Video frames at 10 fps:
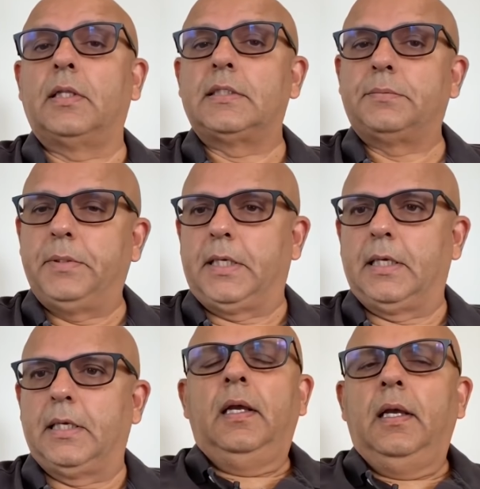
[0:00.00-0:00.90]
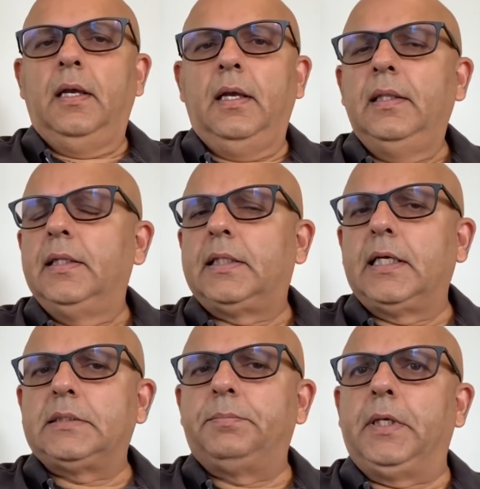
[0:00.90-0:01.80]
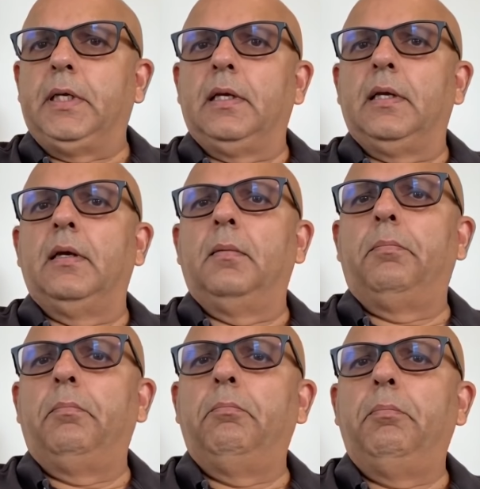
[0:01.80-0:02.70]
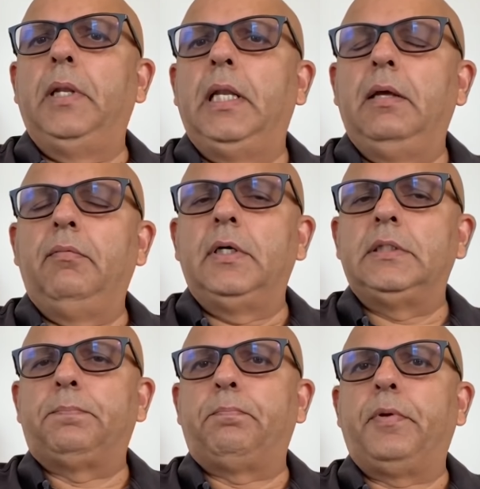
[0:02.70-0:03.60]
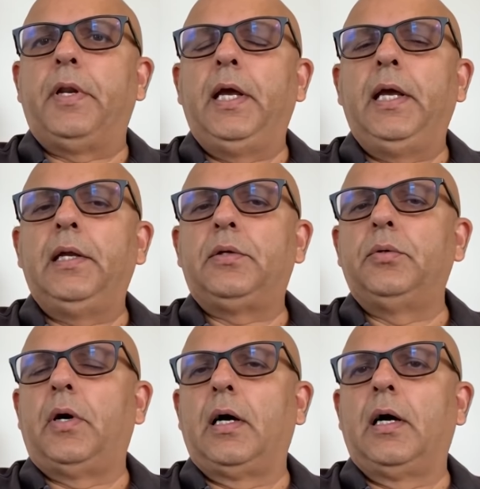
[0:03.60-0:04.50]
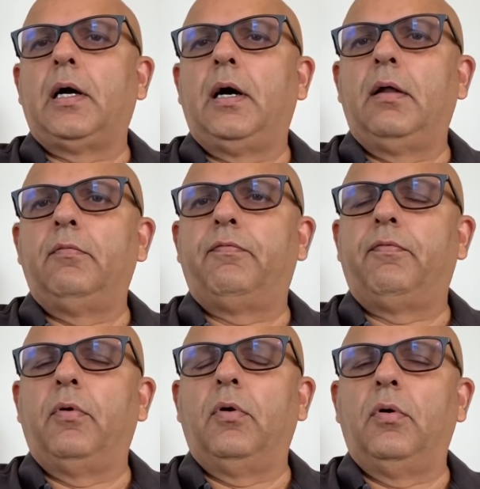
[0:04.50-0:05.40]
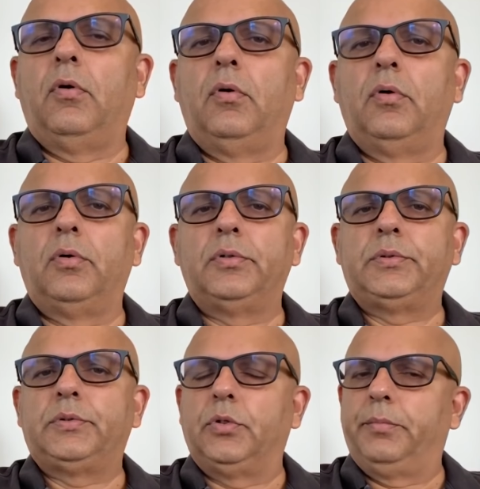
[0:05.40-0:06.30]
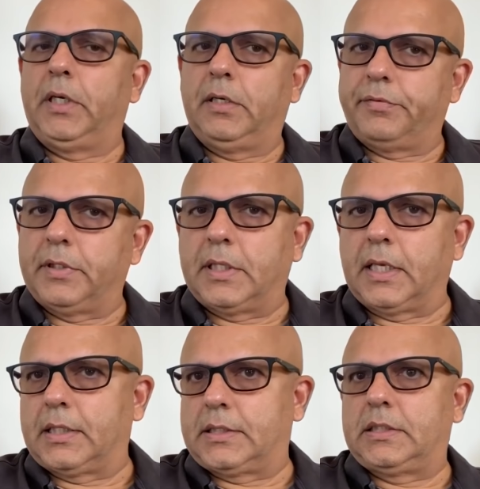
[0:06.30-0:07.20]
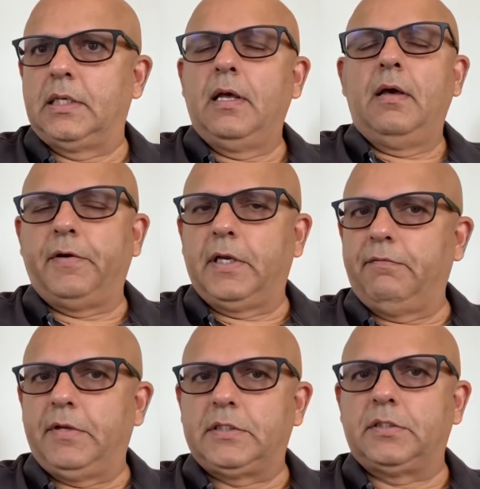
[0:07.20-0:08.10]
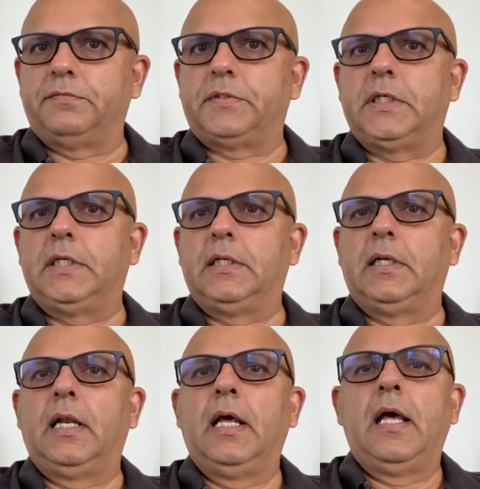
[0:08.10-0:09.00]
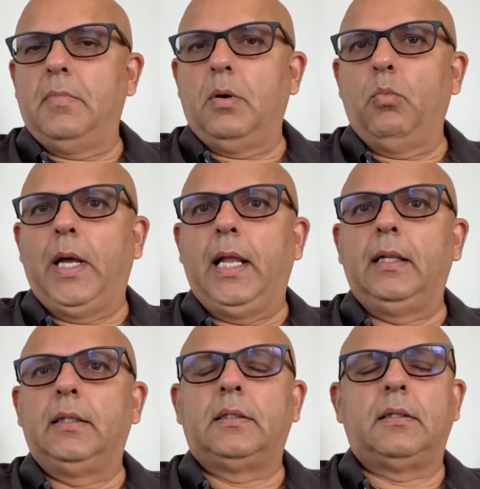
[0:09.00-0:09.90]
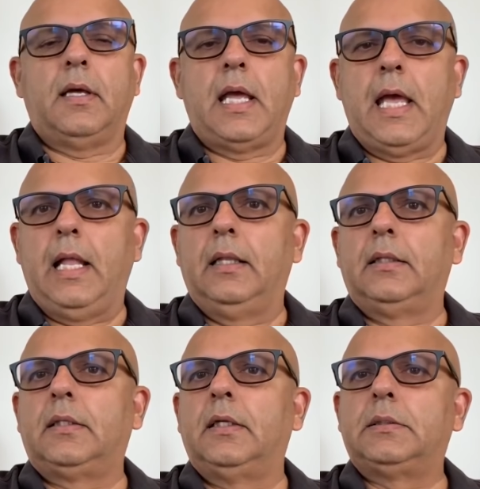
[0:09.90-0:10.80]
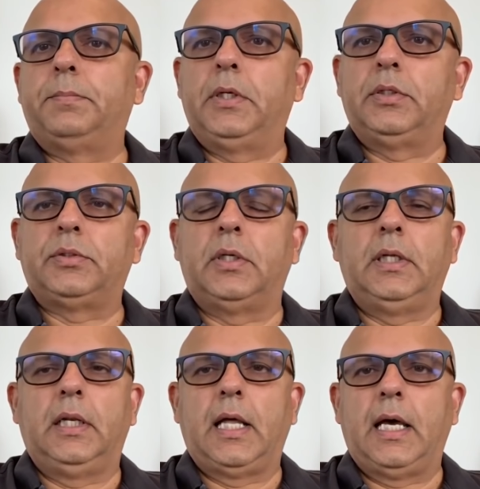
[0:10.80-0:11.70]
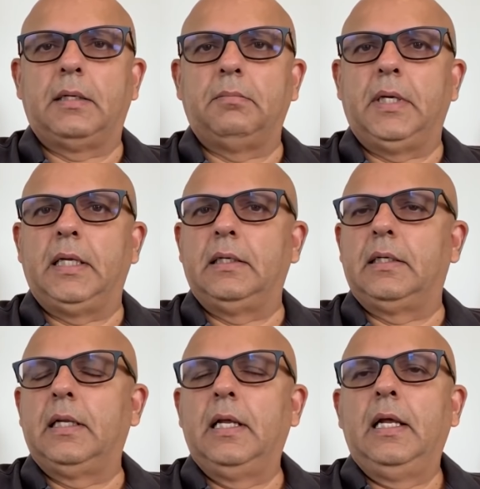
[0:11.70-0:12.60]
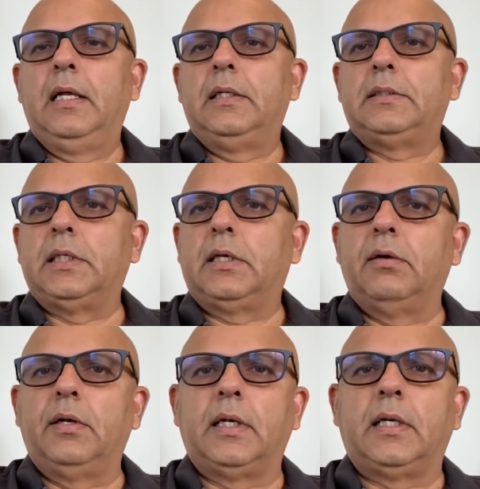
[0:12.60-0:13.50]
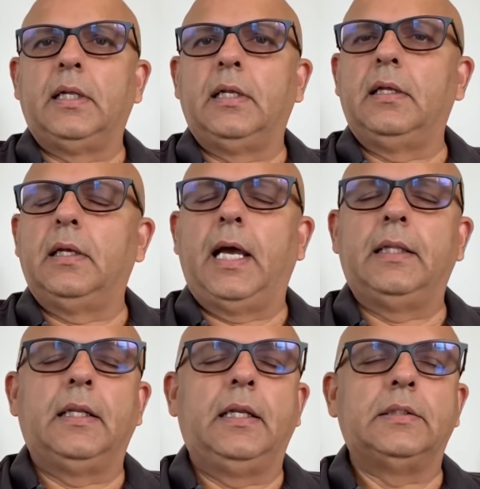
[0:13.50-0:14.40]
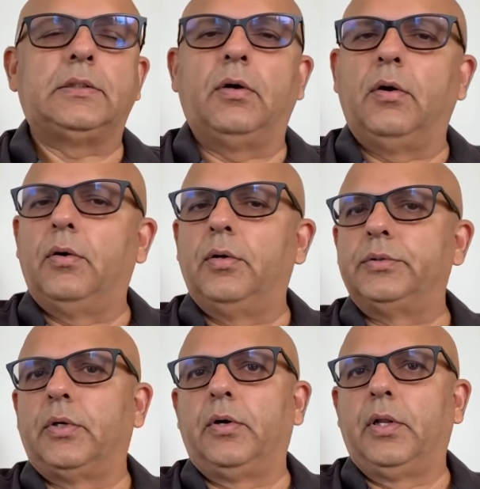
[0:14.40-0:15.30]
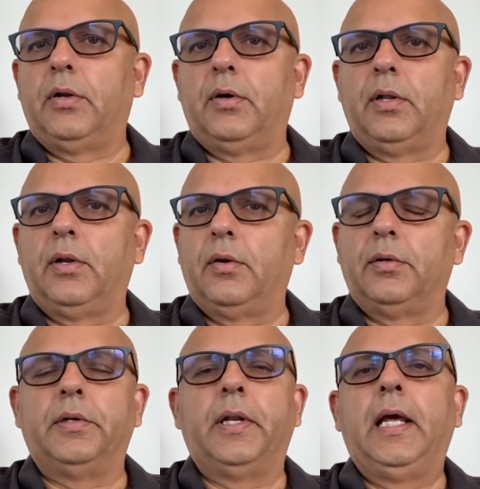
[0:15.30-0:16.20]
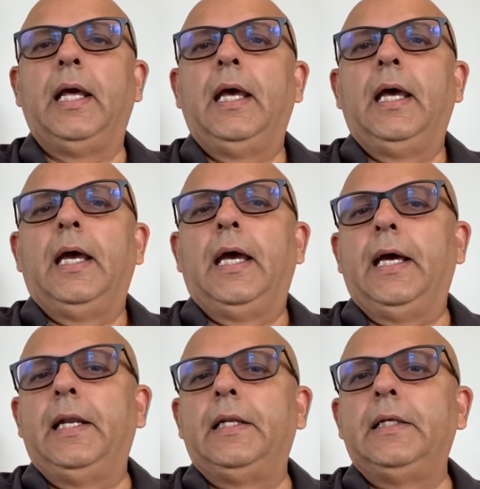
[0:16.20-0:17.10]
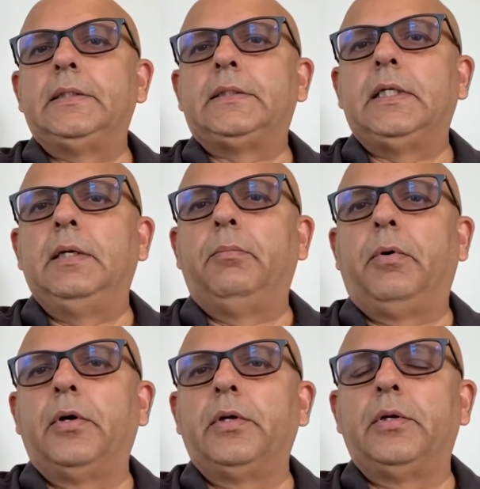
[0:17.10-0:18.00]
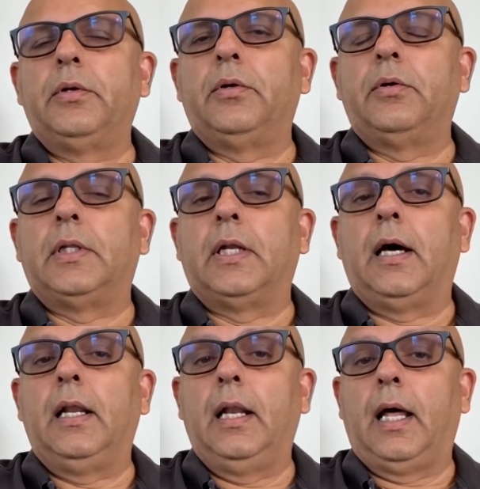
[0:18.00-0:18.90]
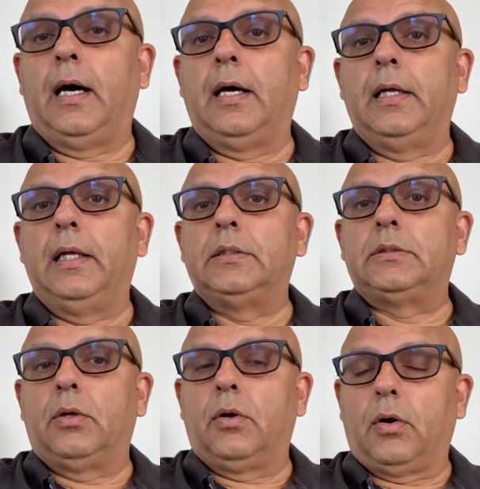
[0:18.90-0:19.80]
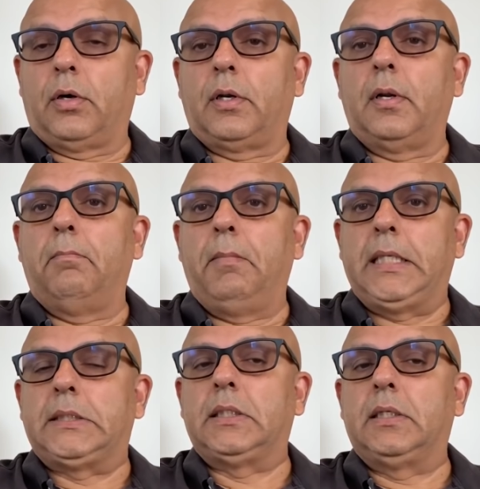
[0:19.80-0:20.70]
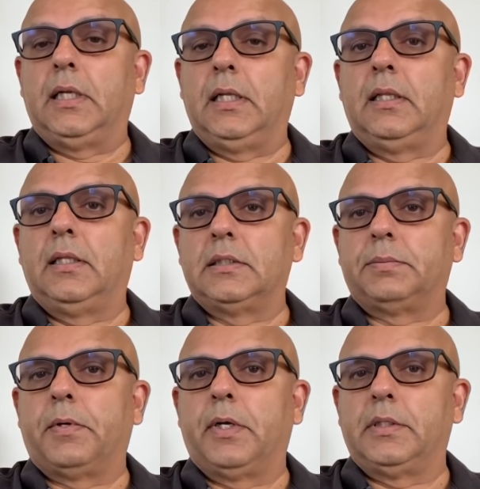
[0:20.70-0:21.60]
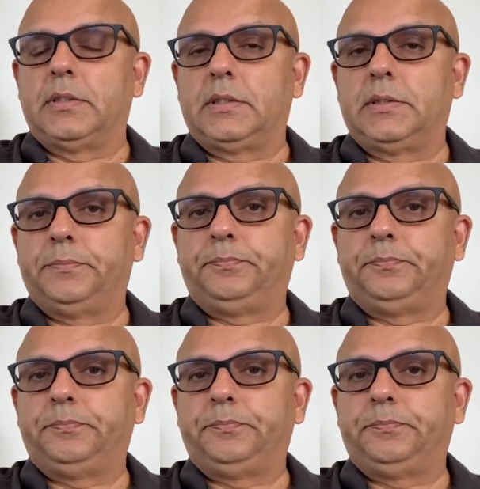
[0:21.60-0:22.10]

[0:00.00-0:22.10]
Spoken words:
Tasbih. In the Tasbih, believers pray to Aga Khan for so many different things. Forgiveness of sin, wealth, health, spiritual enlightenment, security, and the list goes on and on and on. And it is important to note that Allah is not mentioned in these prayers.